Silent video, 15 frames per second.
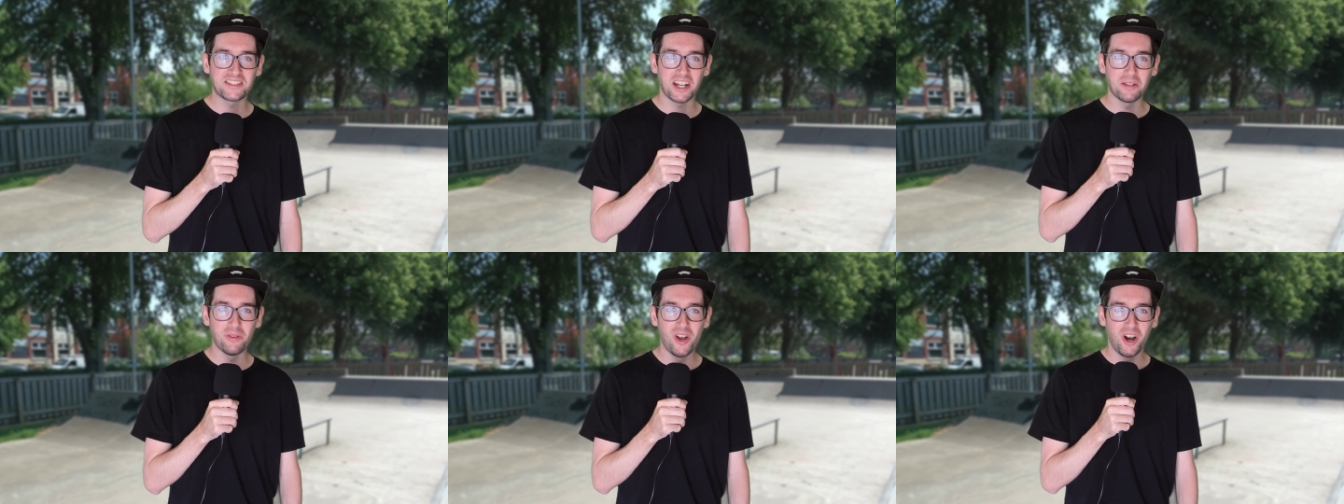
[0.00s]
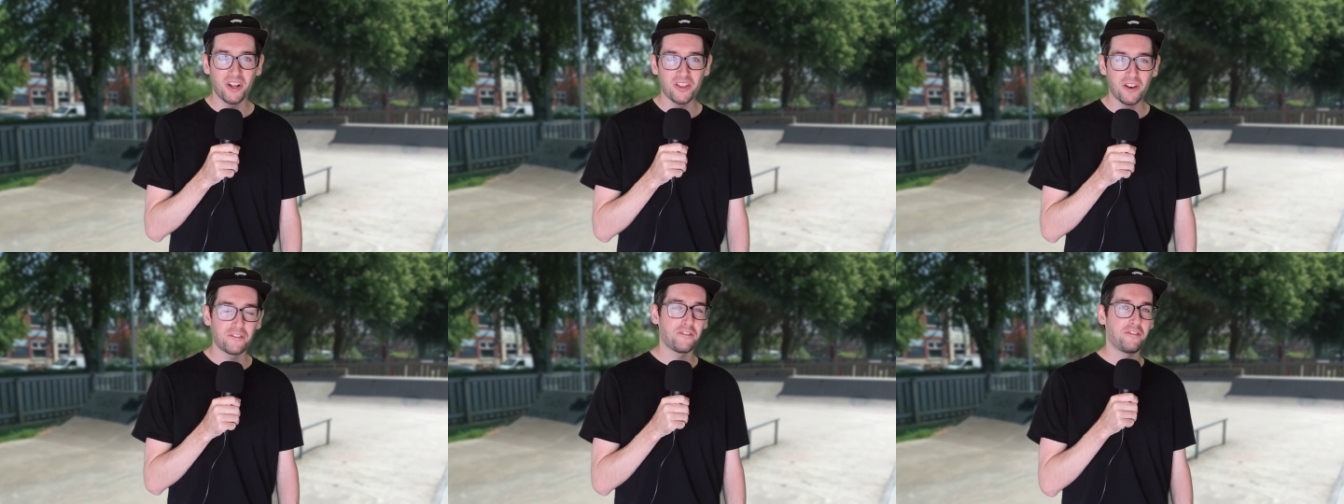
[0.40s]
Melton
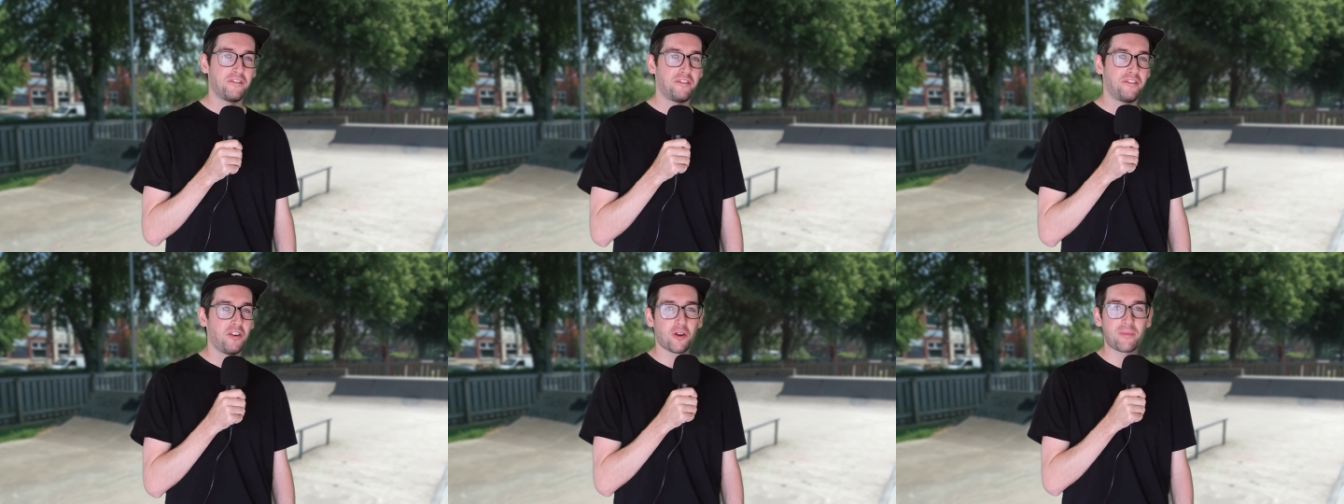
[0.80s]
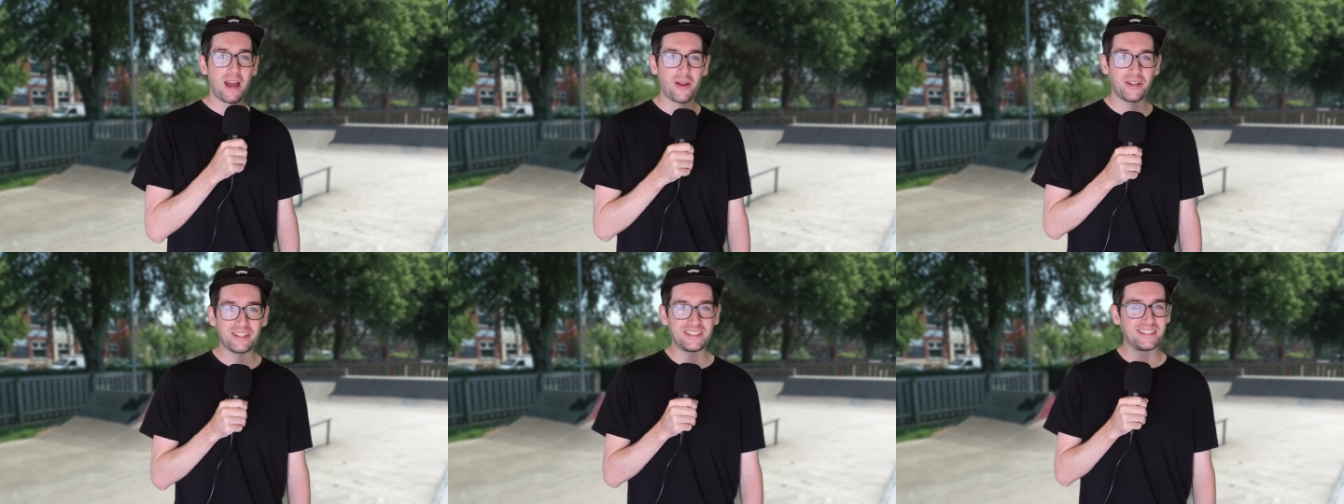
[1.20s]
for
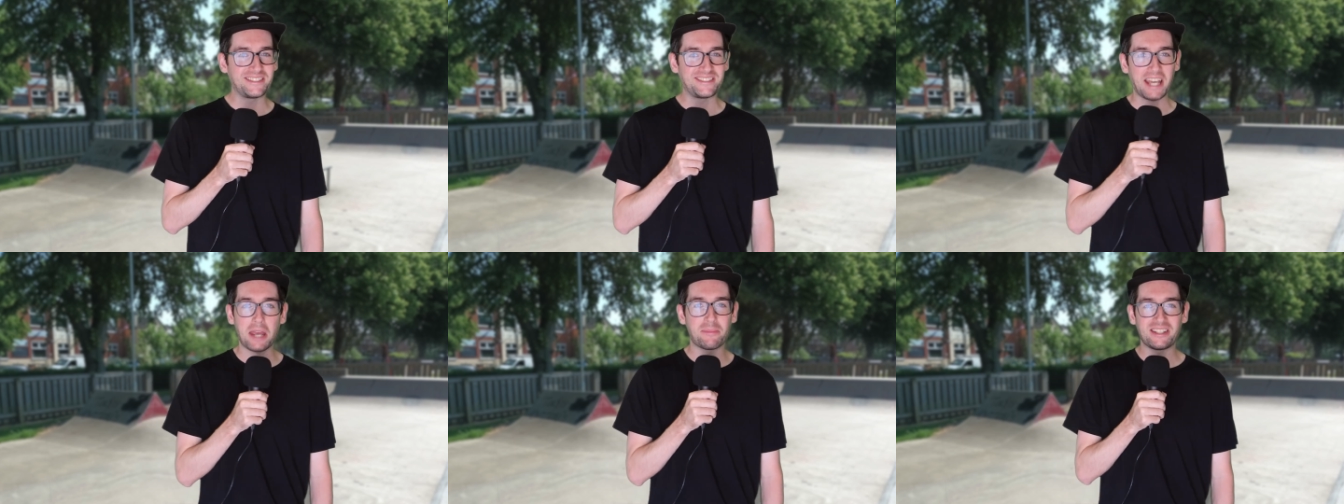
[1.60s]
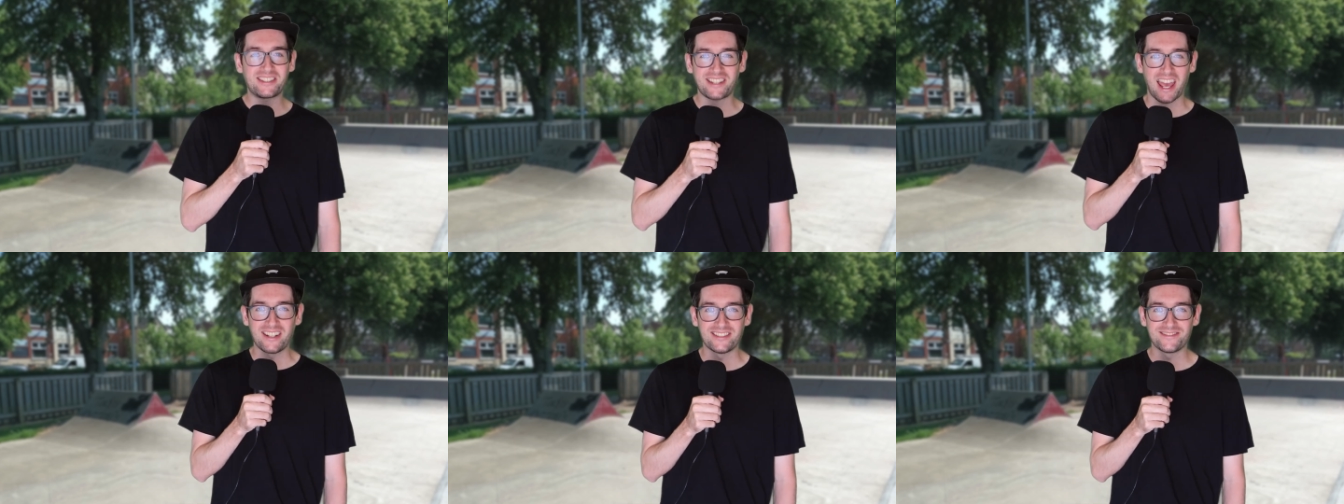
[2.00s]
Callum versus
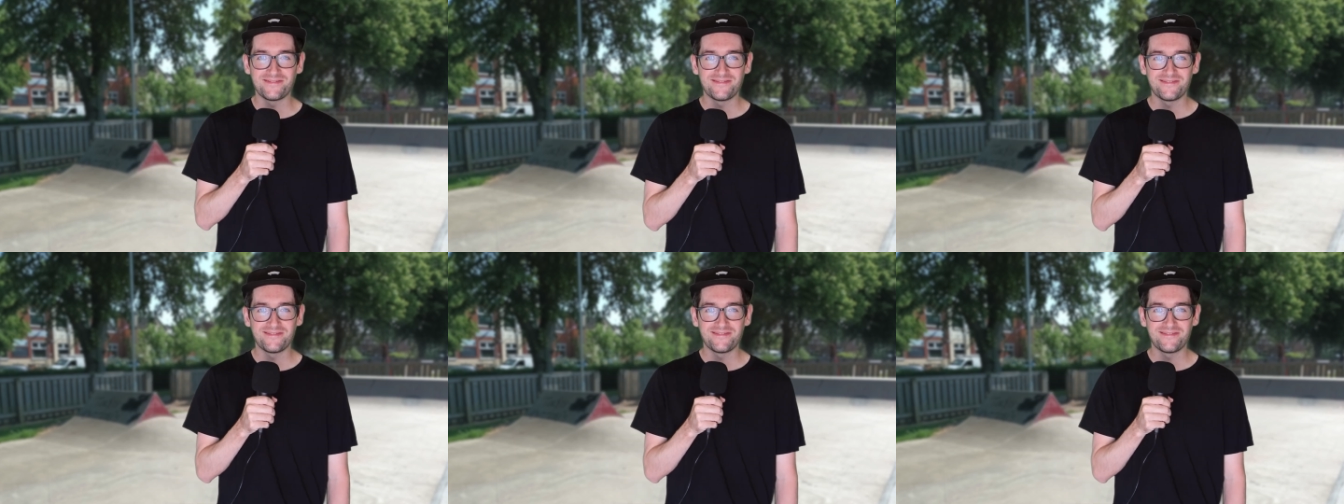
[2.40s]
C P.